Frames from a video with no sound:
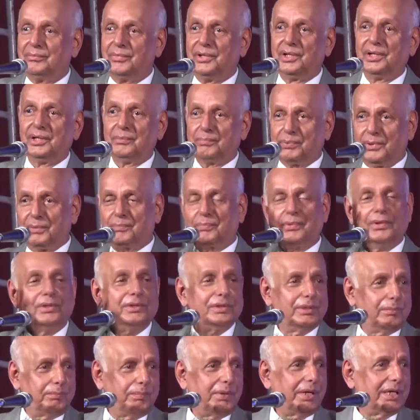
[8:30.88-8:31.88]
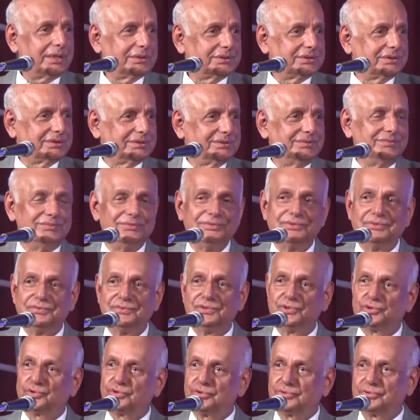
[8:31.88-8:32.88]
many people in the past
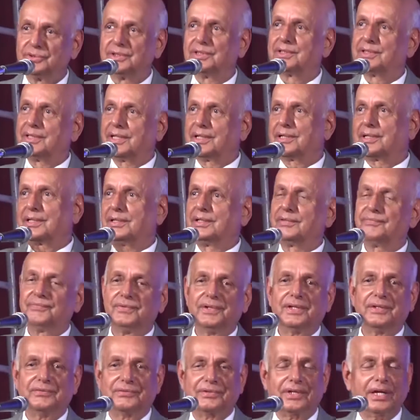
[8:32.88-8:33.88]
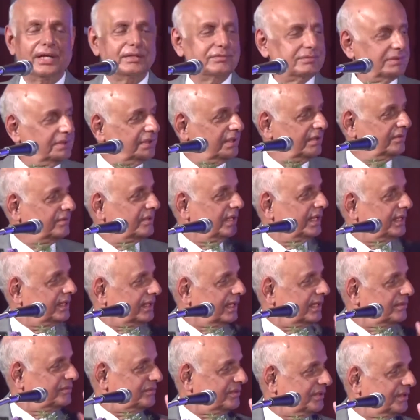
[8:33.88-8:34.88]
used to think that if it is cancer, it is
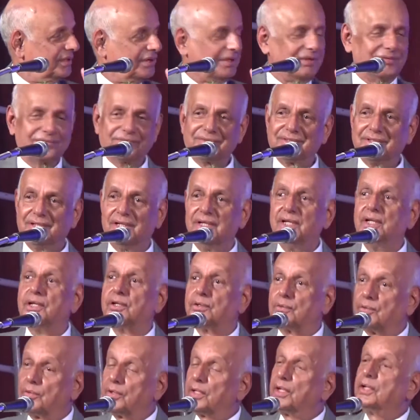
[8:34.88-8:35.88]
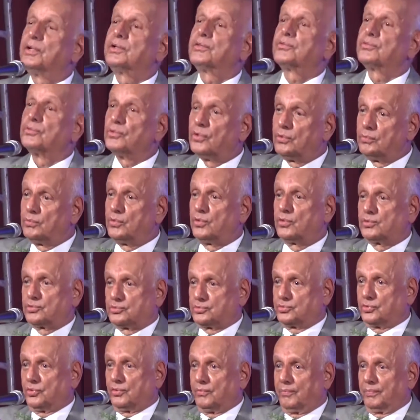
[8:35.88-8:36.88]
like death sentence. Today it is no
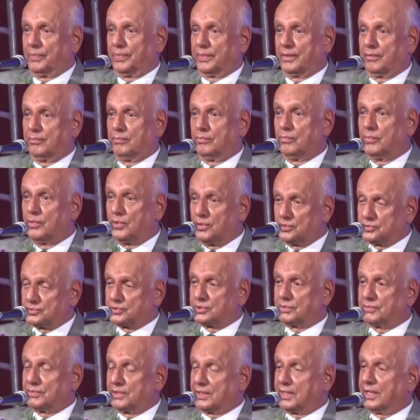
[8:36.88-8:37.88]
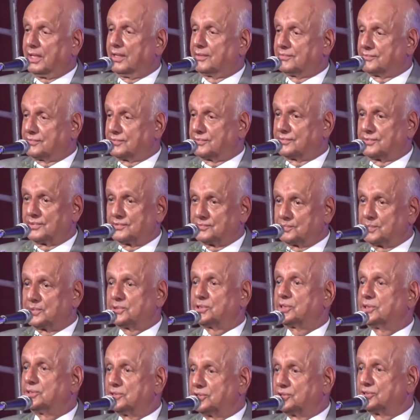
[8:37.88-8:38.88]
more so. Most of the cancers,
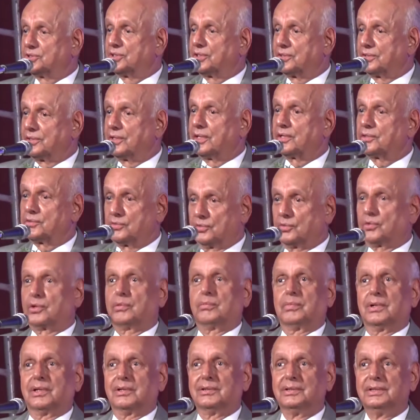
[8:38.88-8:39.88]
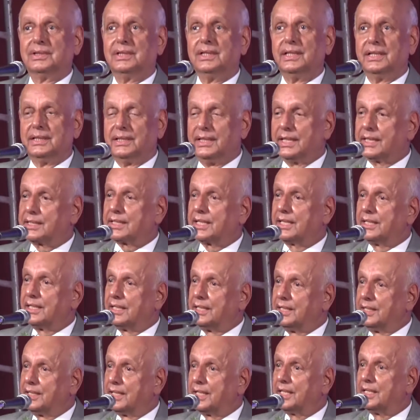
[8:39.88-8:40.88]
especially in children, are curable. They can
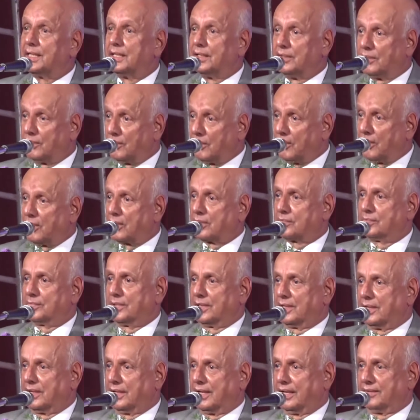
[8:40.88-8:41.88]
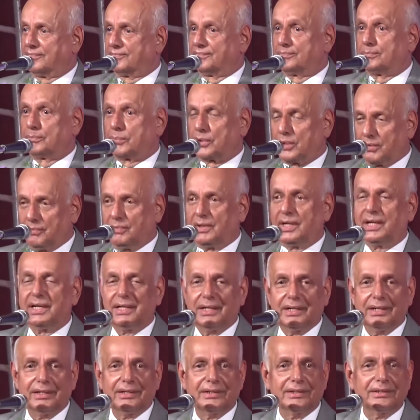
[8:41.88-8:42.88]
lead a normal life,
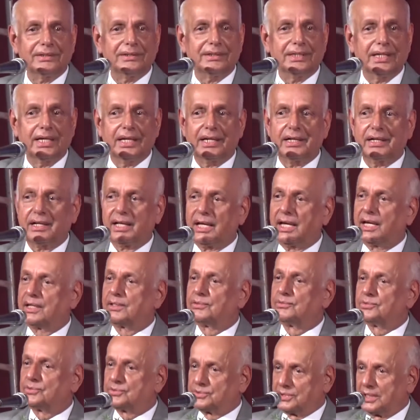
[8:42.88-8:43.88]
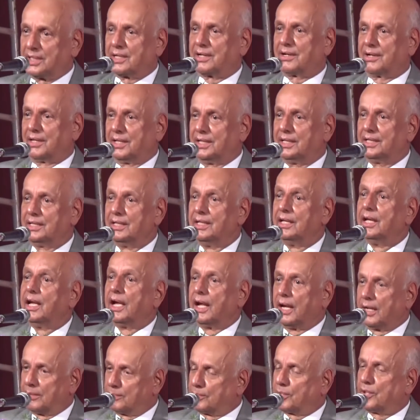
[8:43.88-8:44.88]
provided they are diagnosed early
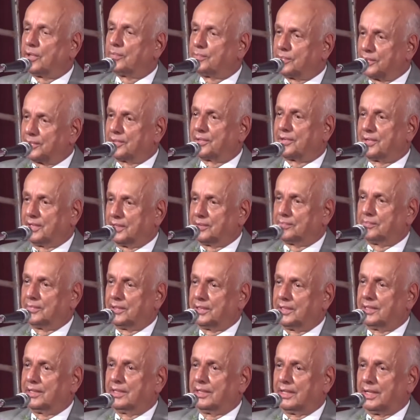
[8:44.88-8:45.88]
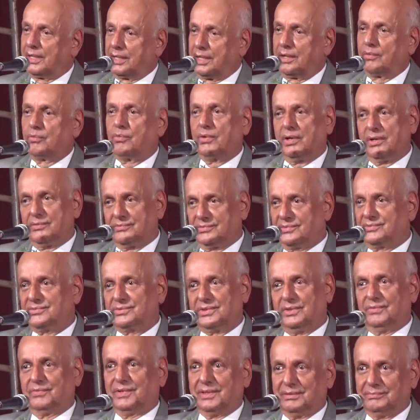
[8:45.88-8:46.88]
and proper treatment and advice
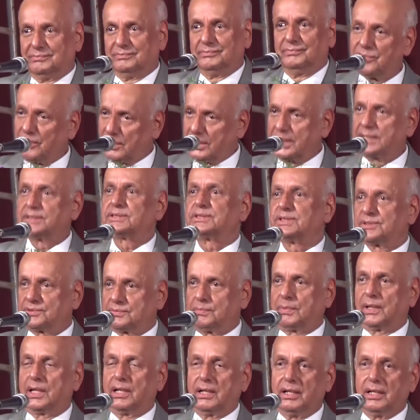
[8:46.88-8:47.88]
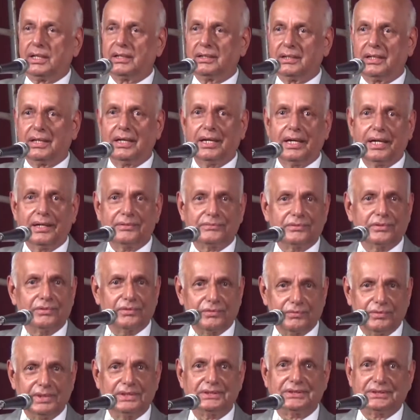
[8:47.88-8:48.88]
is given. Not H S Ballal, as
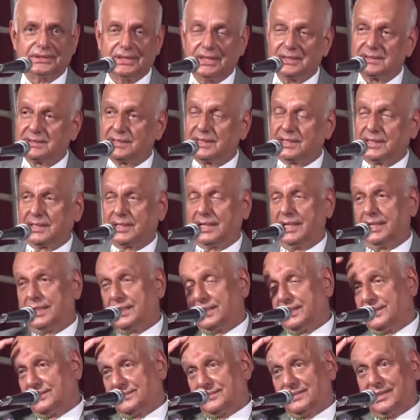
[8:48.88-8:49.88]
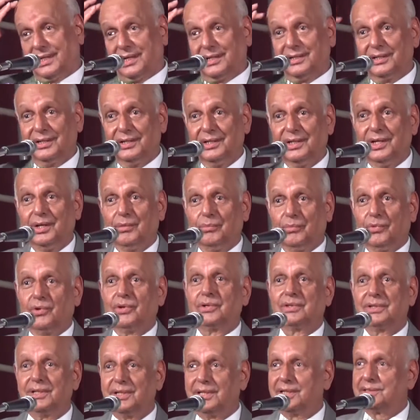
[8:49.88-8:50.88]
our Vice-Chancellor rightly said.
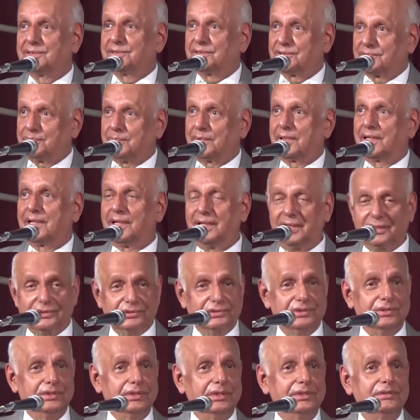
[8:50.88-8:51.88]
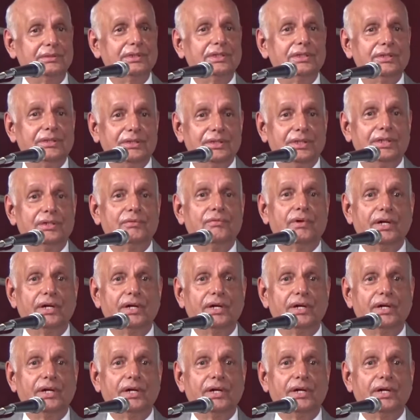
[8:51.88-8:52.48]
More than H S Ballal, the, the